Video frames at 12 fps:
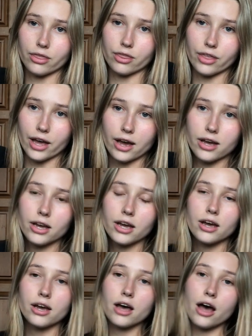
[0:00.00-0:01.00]
there.
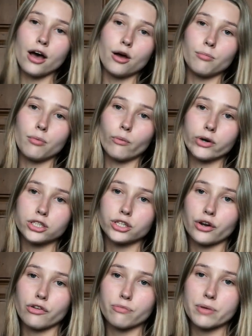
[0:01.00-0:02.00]
Um, when she
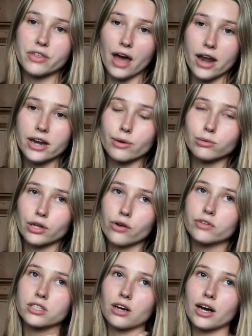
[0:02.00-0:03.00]
got it for me then, it was
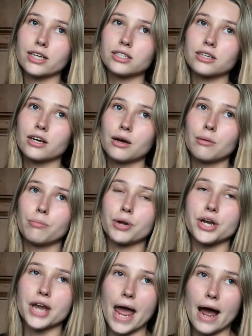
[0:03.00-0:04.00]
oversized,
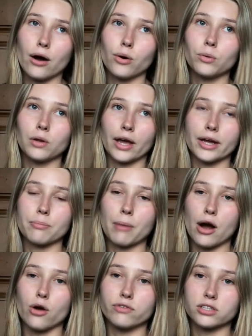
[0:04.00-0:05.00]
but now like
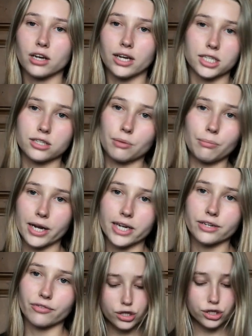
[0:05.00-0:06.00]
my oversized is completely
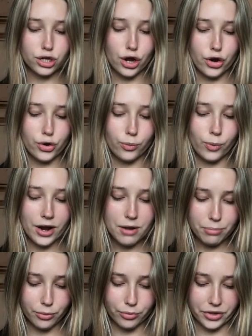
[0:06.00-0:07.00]
different. So when I
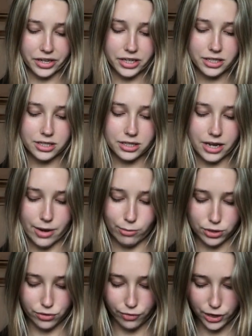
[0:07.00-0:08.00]
bought this, it
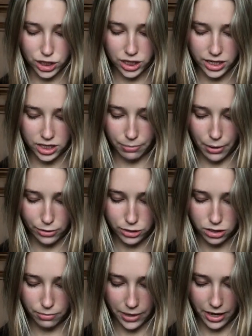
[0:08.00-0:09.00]
was originally
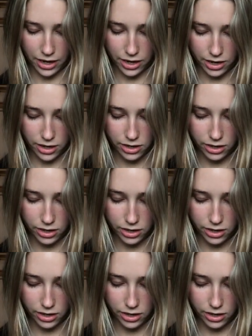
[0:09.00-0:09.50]
supposed to be